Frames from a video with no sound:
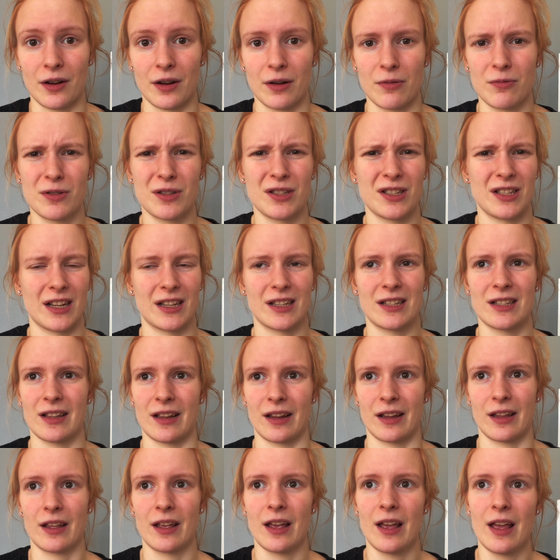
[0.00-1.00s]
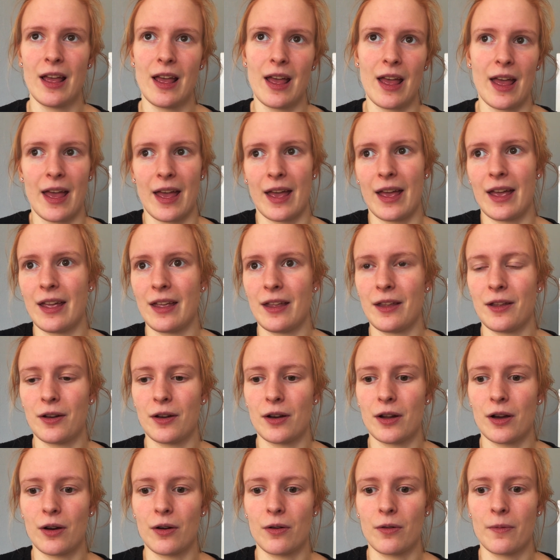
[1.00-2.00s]
It was just like, hey, you
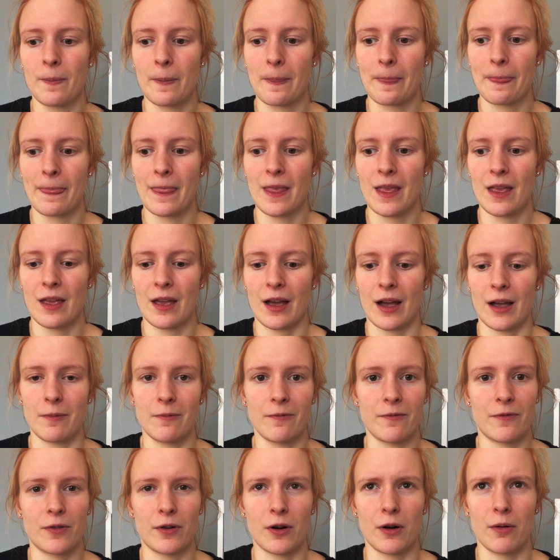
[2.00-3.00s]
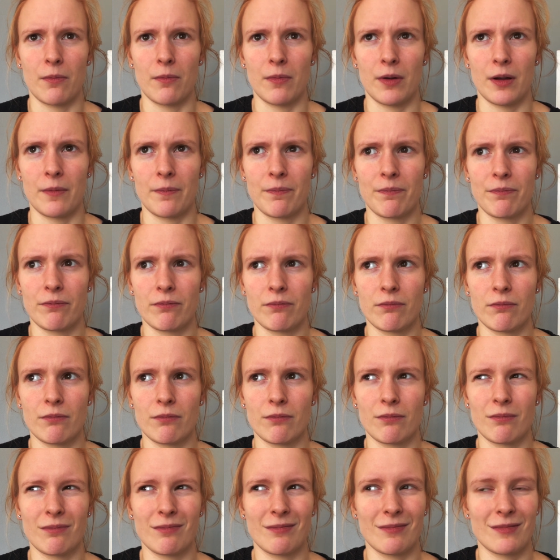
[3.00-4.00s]
know, I'm from
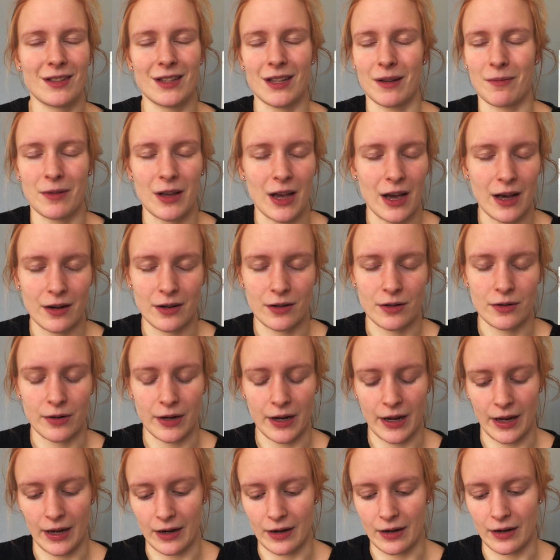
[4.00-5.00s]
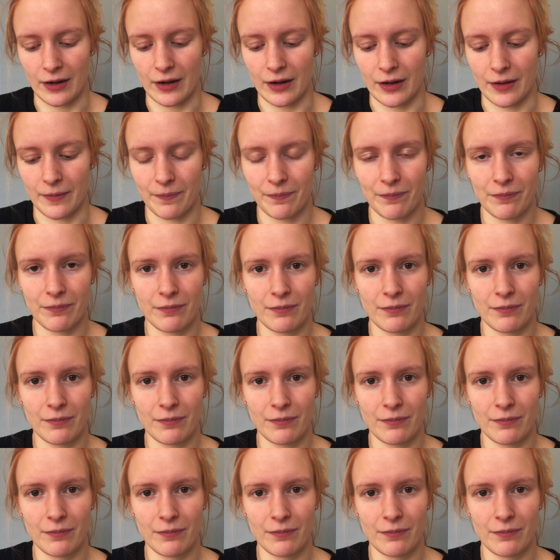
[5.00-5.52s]
some country in